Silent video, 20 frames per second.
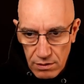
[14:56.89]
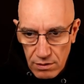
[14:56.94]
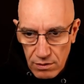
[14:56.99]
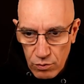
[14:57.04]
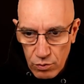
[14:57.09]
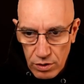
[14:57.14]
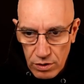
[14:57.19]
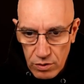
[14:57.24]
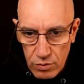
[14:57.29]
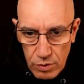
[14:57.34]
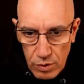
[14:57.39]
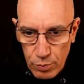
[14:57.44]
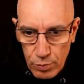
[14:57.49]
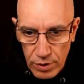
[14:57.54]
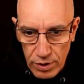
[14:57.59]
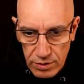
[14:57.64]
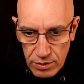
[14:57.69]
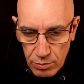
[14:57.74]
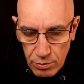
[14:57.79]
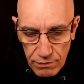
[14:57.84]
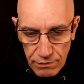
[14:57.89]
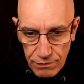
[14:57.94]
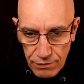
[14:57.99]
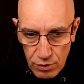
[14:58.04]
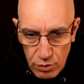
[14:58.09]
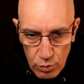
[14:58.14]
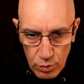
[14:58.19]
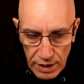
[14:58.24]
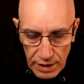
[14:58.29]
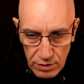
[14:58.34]
won't be possible
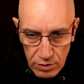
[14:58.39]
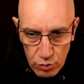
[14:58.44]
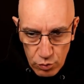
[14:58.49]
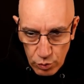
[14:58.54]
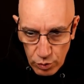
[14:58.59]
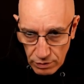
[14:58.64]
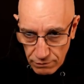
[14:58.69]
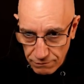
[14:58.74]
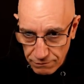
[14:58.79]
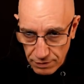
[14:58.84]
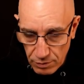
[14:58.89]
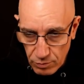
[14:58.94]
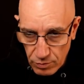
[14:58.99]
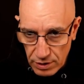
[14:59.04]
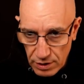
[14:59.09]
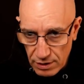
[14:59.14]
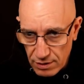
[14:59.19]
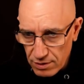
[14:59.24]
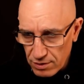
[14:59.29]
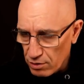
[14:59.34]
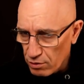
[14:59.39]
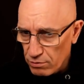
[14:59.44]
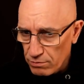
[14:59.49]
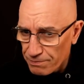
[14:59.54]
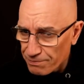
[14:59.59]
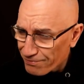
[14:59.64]
for white to win from there. So